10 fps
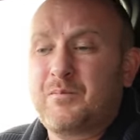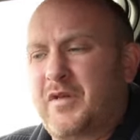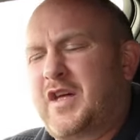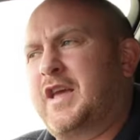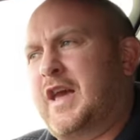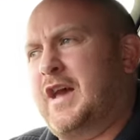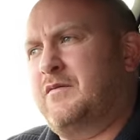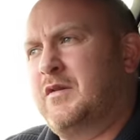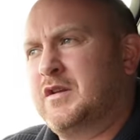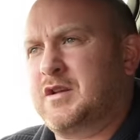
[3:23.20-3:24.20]
But then
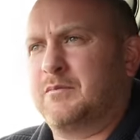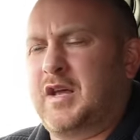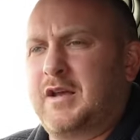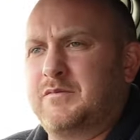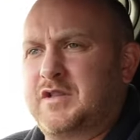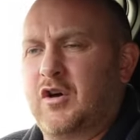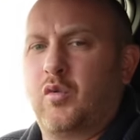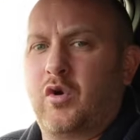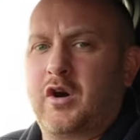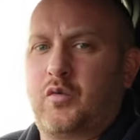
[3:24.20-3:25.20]
again, sometimes they'll
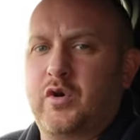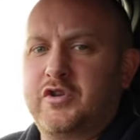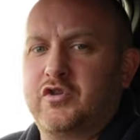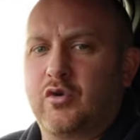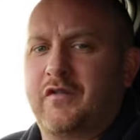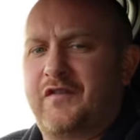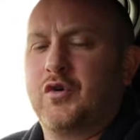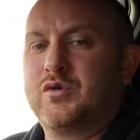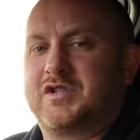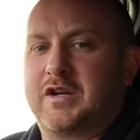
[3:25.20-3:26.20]
work when you don't have a
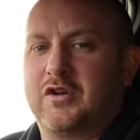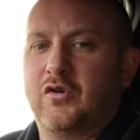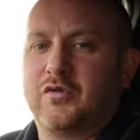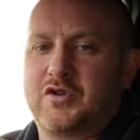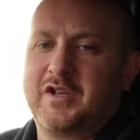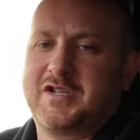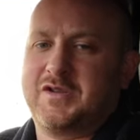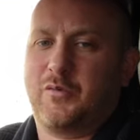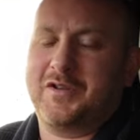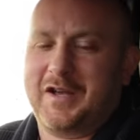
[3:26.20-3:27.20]
phone signal. So this is
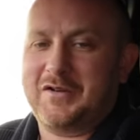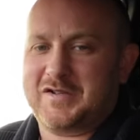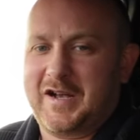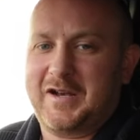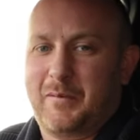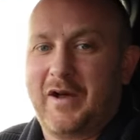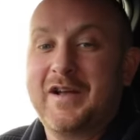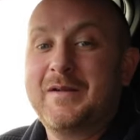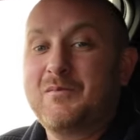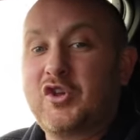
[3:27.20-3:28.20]
the one downside, but
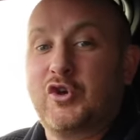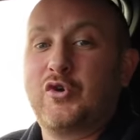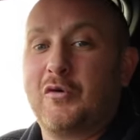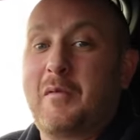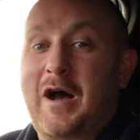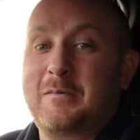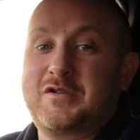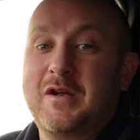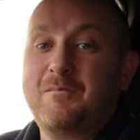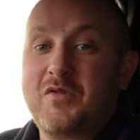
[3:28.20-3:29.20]
Google
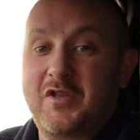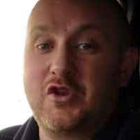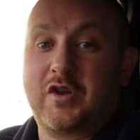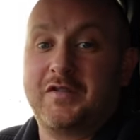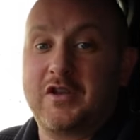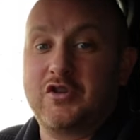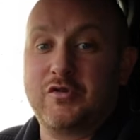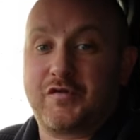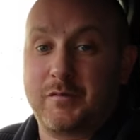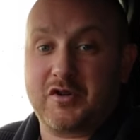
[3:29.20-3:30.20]
Maps that you can then
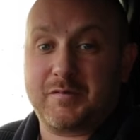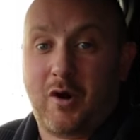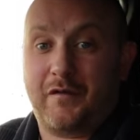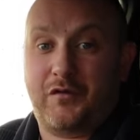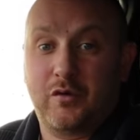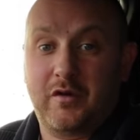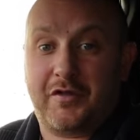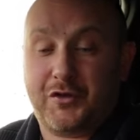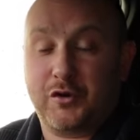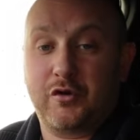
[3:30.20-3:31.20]
use from your smartphone
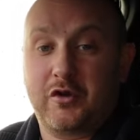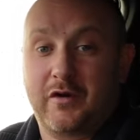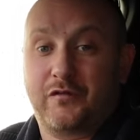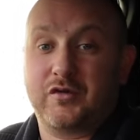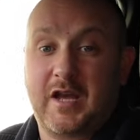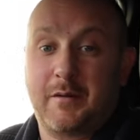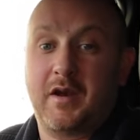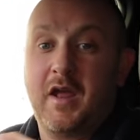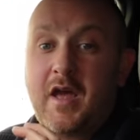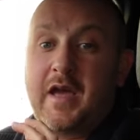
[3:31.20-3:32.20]
through your
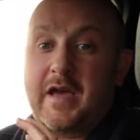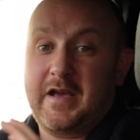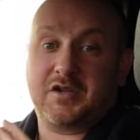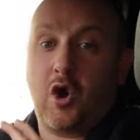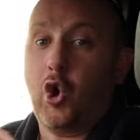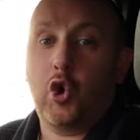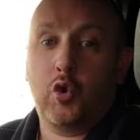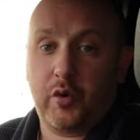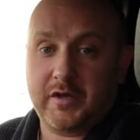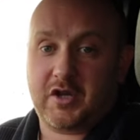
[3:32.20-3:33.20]
infotainment is
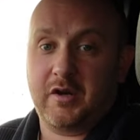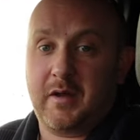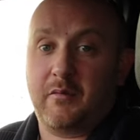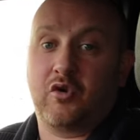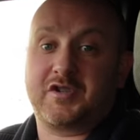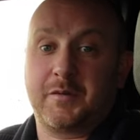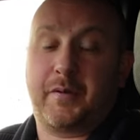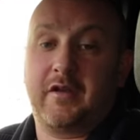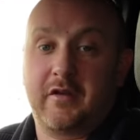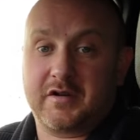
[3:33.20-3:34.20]
always gonna be a more
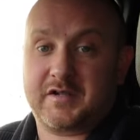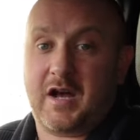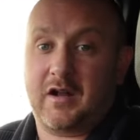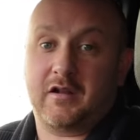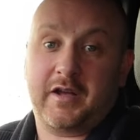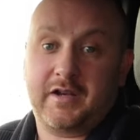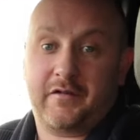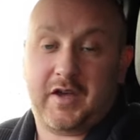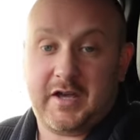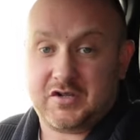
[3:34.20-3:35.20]
superior satellite
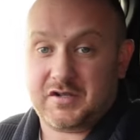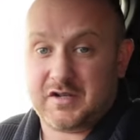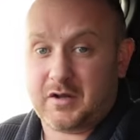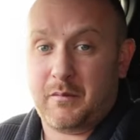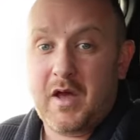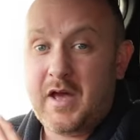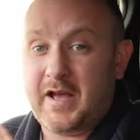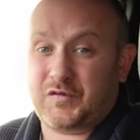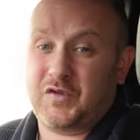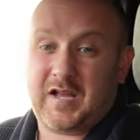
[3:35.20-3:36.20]
navigation system.
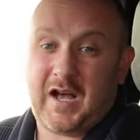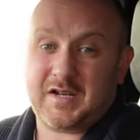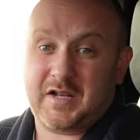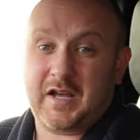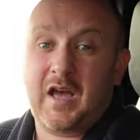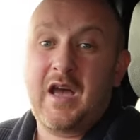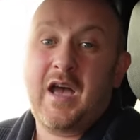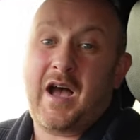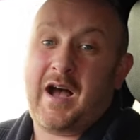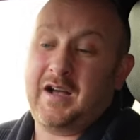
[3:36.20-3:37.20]
It's fantastic
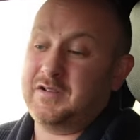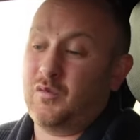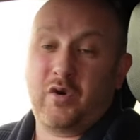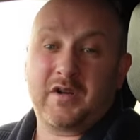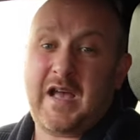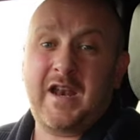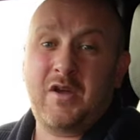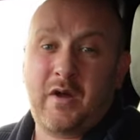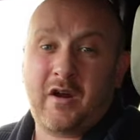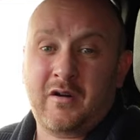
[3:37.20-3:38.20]
and it works
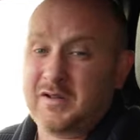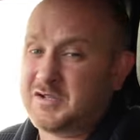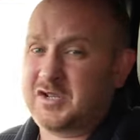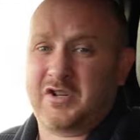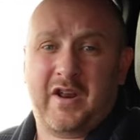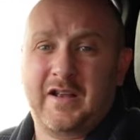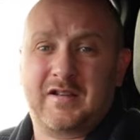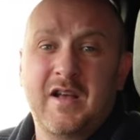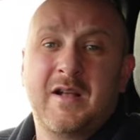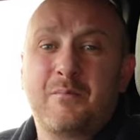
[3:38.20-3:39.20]
anywhere. It's just great.
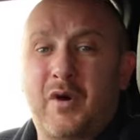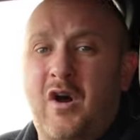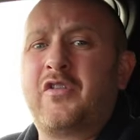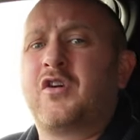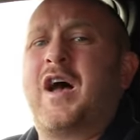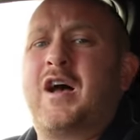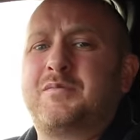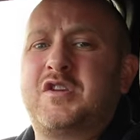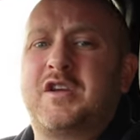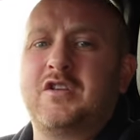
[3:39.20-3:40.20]
But other
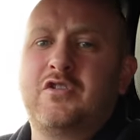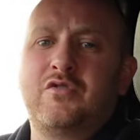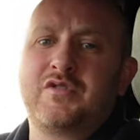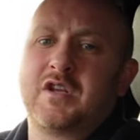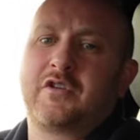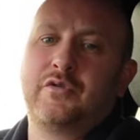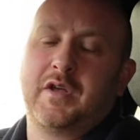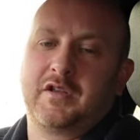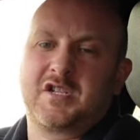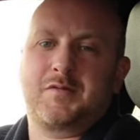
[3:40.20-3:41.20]
apps you can use,
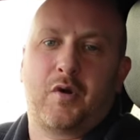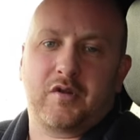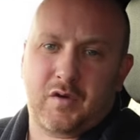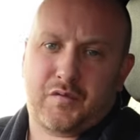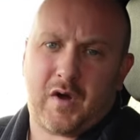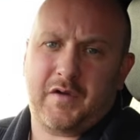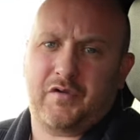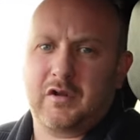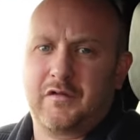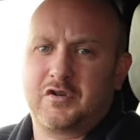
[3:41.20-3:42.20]
including Spotify, if
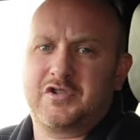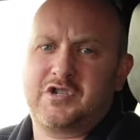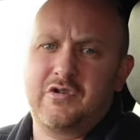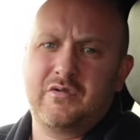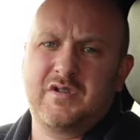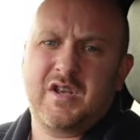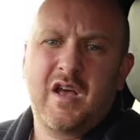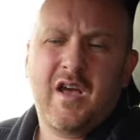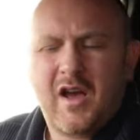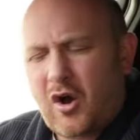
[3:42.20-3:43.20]
you love your tunes,
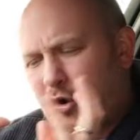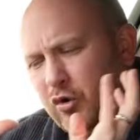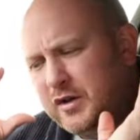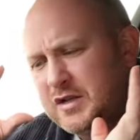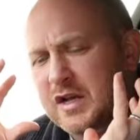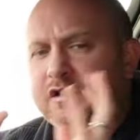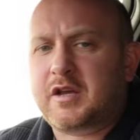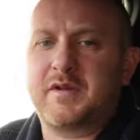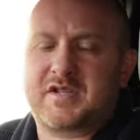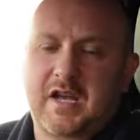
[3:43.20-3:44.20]
all these things
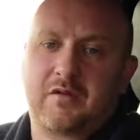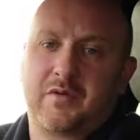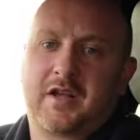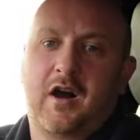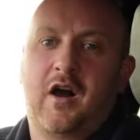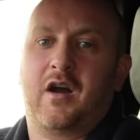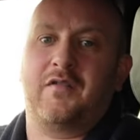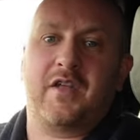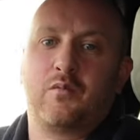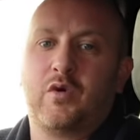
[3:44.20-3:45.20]
can be synced with the car.
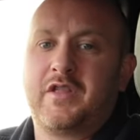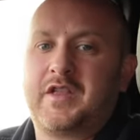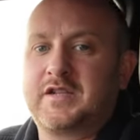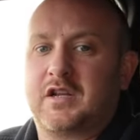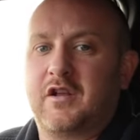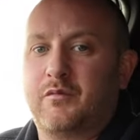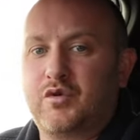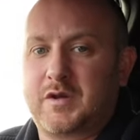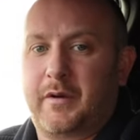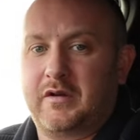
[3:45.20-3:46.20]
And one of the things I love
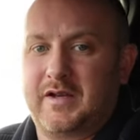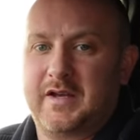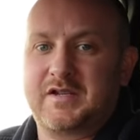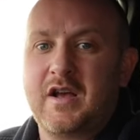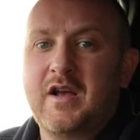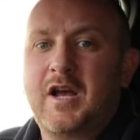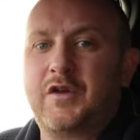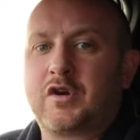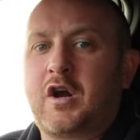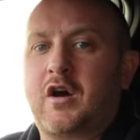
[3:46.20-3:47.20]
most about it is if
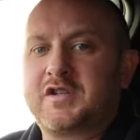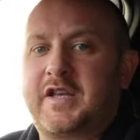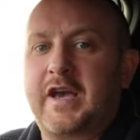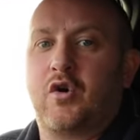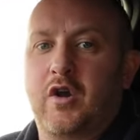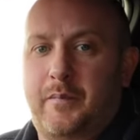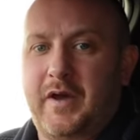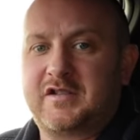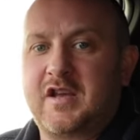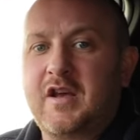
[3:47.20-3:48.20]
your car's getting on a
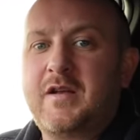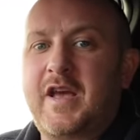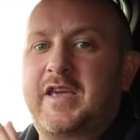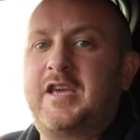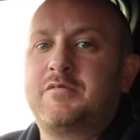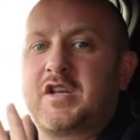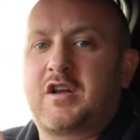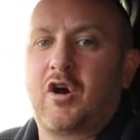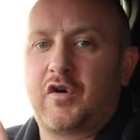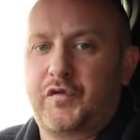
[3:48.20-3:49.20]
bit, it keeps the
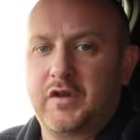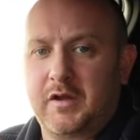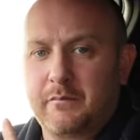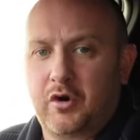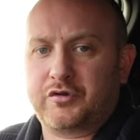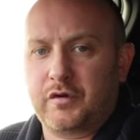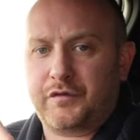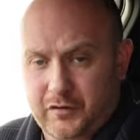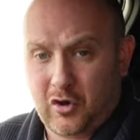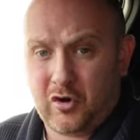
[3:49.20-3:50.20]
car feeling modern
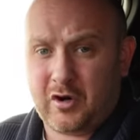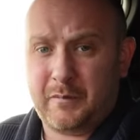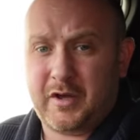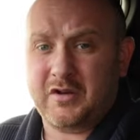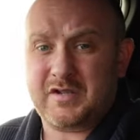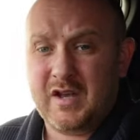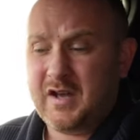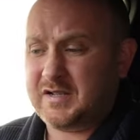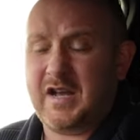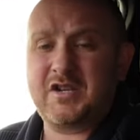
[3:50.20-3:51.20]
for longer because
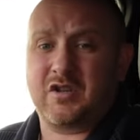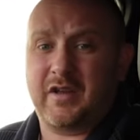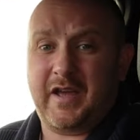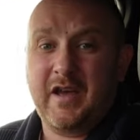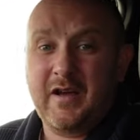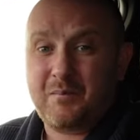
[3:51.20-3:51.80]
essentially